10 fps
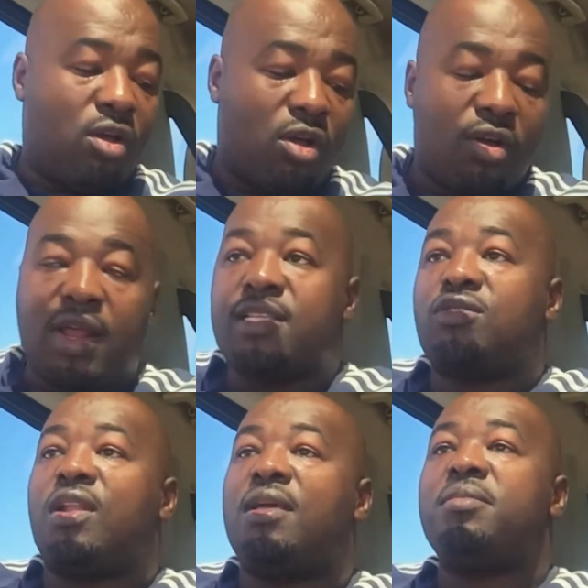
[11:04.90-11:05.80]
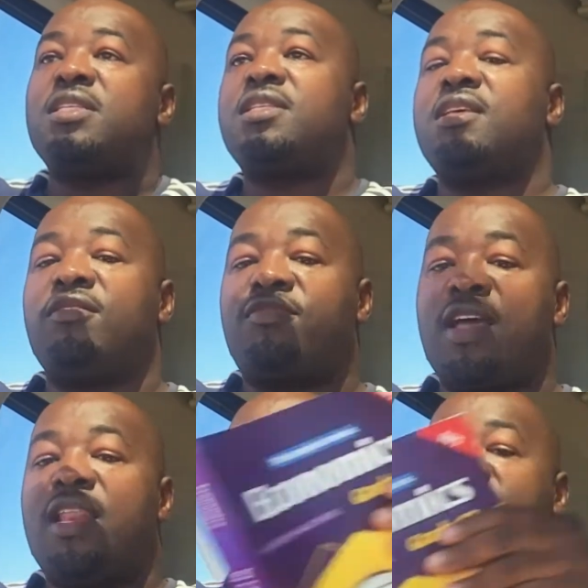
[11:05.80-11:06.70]
Alright, so let me see if
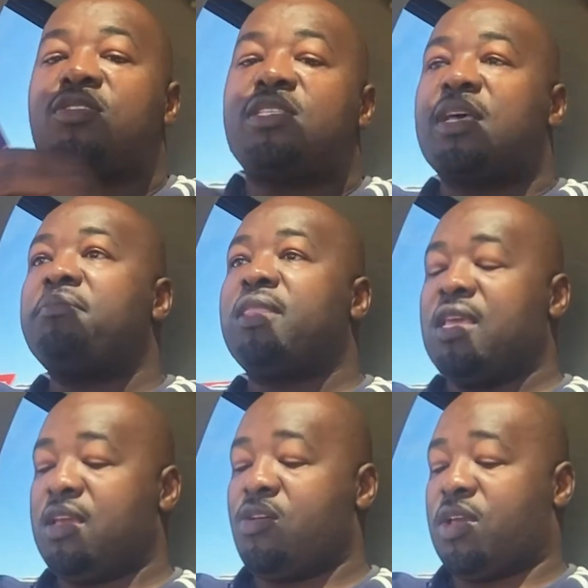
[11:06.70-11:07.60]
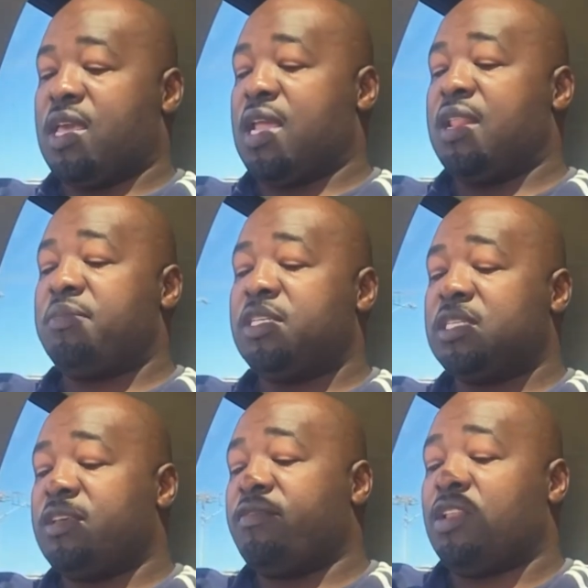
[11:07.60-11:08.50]
I left out something. Okay, let me
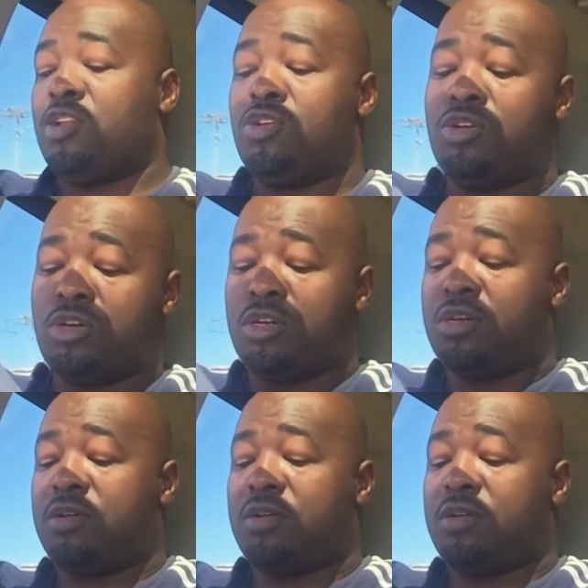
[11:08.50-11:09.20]
just have a look.